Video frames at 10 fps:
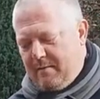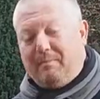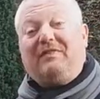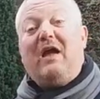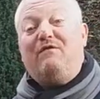
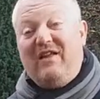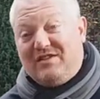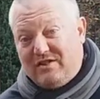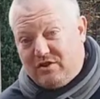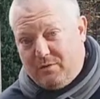But they've
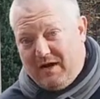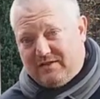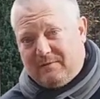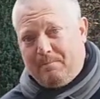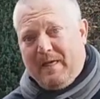listened to
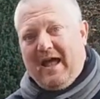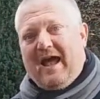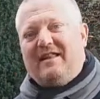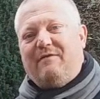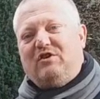us
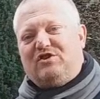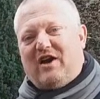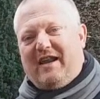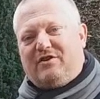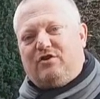and they've
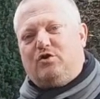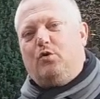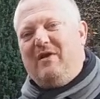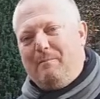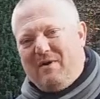decided to
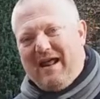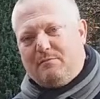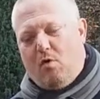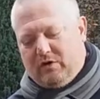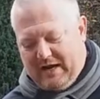rebrand
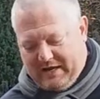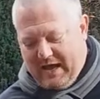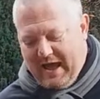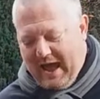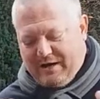
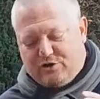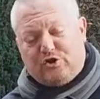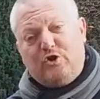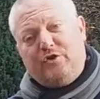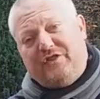Mortlach, and
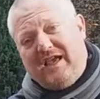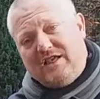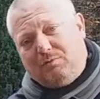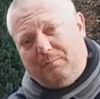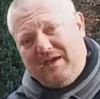soon
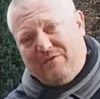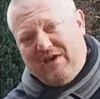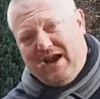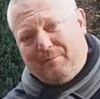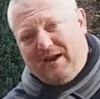these will be
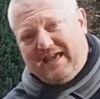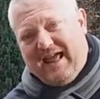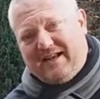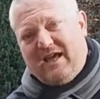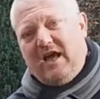available
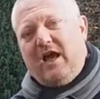again.